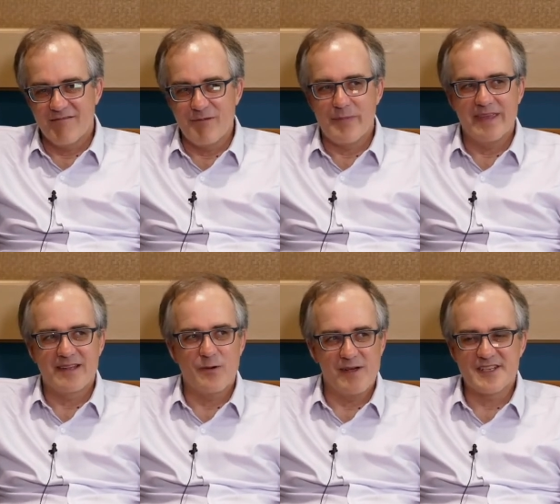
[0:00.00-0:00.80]
repeat
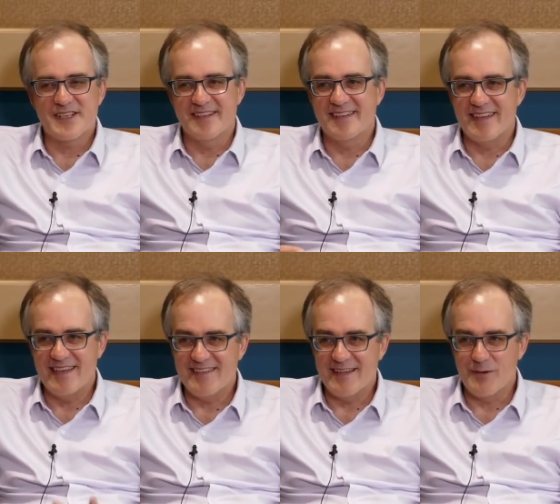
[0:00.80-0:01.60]
questions and
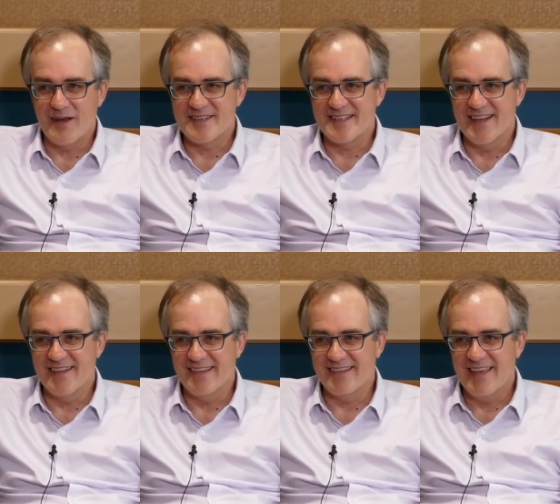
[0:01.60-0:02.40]
easy
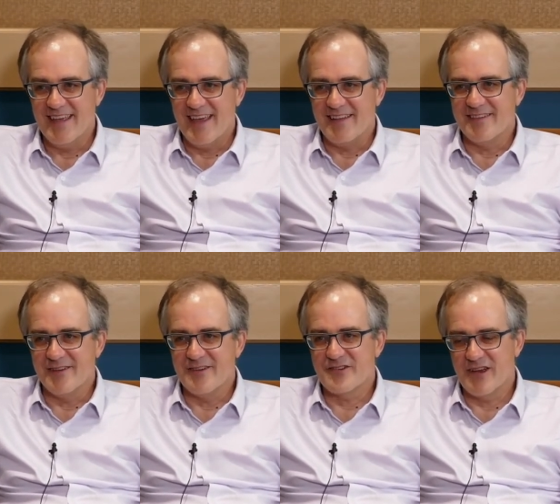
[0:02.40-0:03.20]
questions. And so
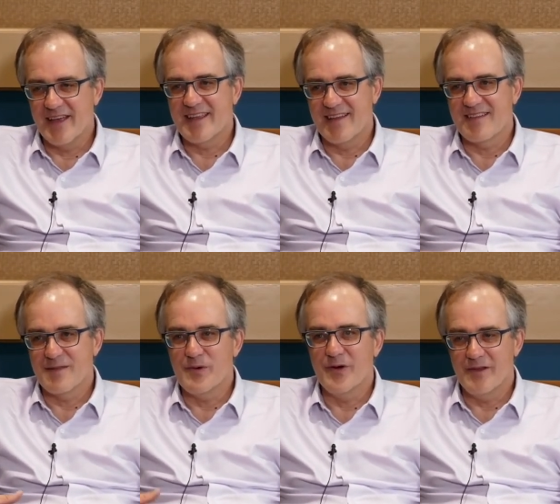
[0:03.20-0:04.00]
to try and get to the
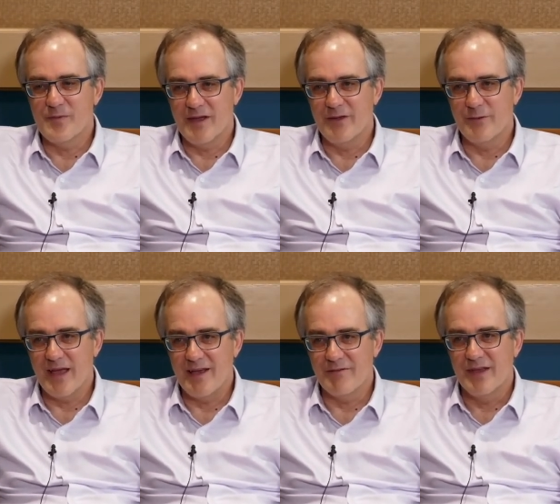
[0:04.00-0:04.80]
point where you
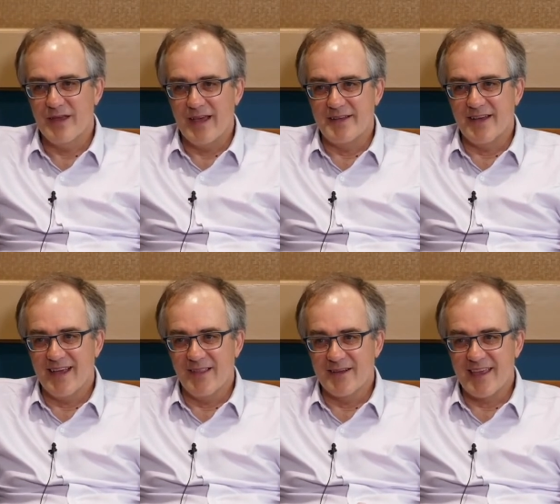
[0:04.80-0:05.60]
have a
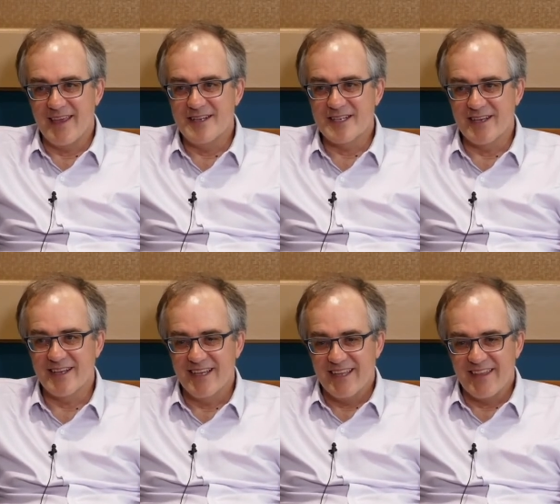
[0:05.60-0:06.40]
dialogue agent
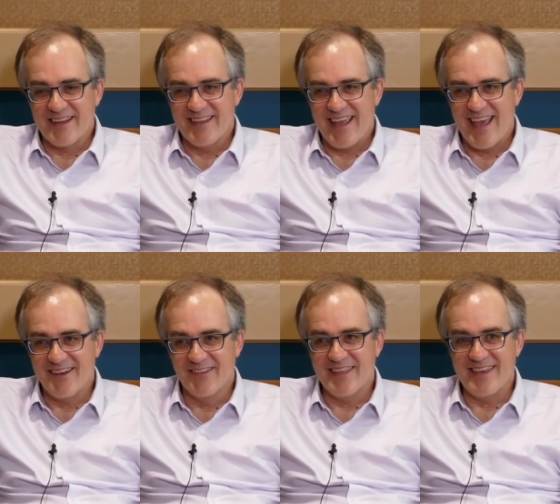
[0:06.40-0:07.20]
that can
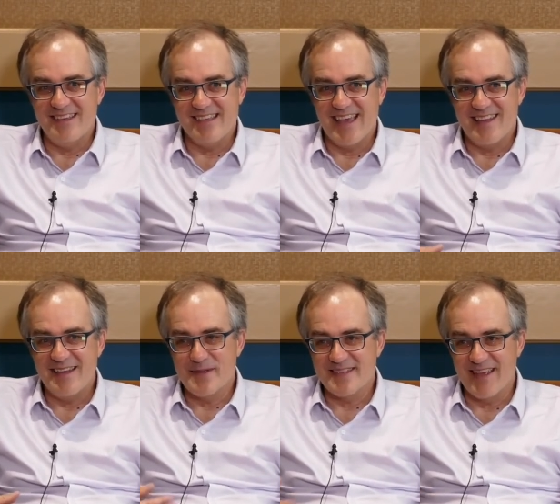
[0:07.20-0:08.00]
handle the easy
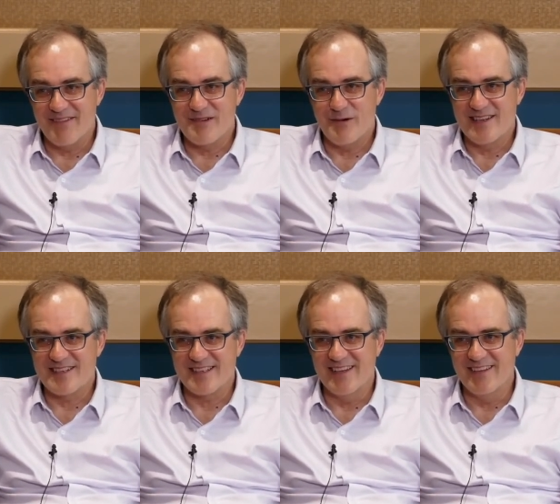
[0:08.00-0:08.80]
80% of
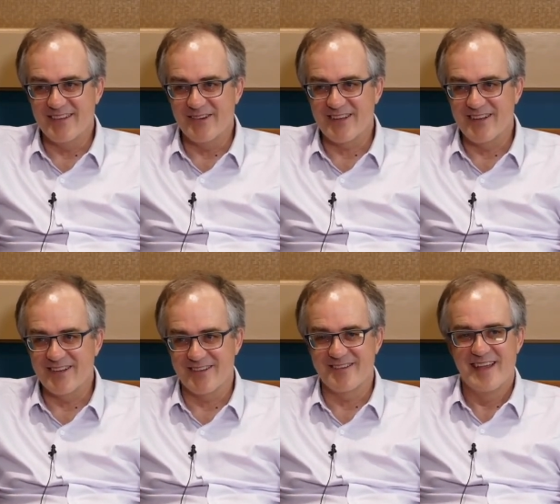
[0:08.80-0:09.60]
questions or can
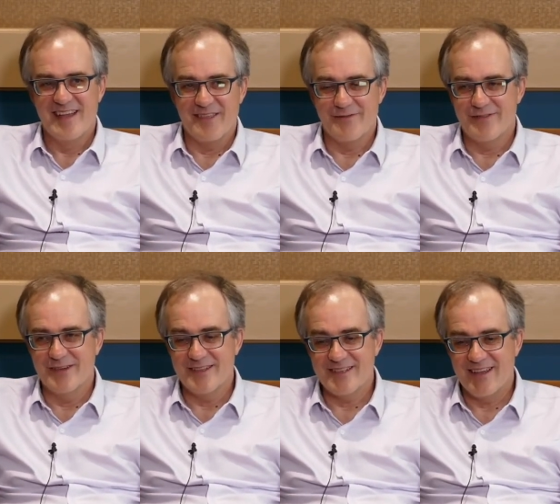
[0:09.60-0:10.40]
do the
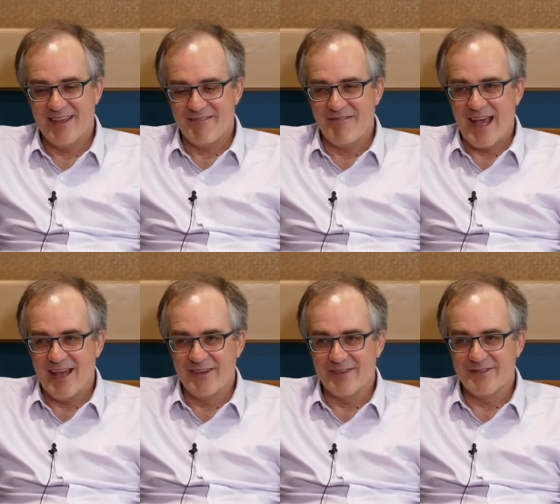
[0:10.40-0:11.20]
first
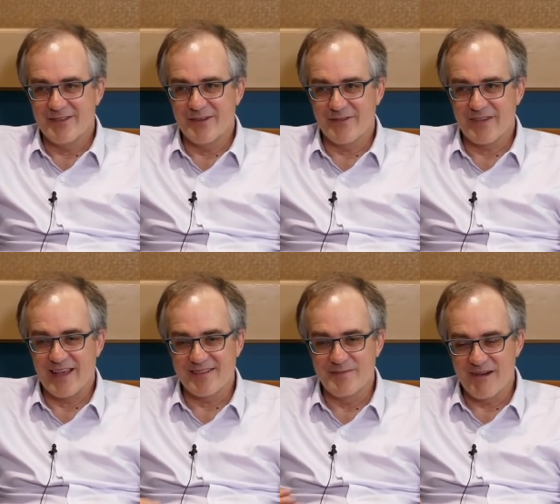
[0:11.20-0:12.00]
round of sort of
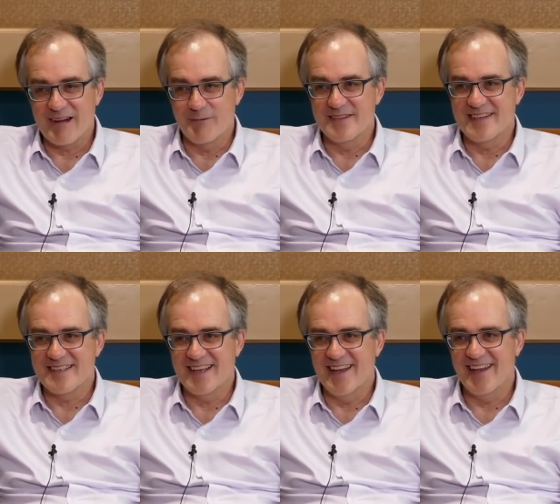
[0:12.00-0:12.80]
customer
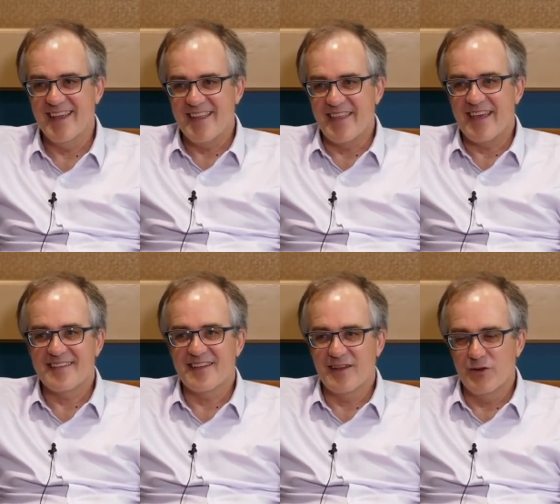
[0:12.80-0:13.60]
acquisition, that
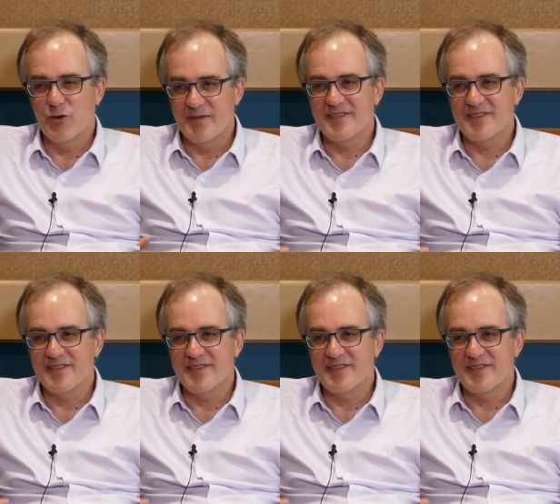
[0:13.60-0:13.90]
that's an enormous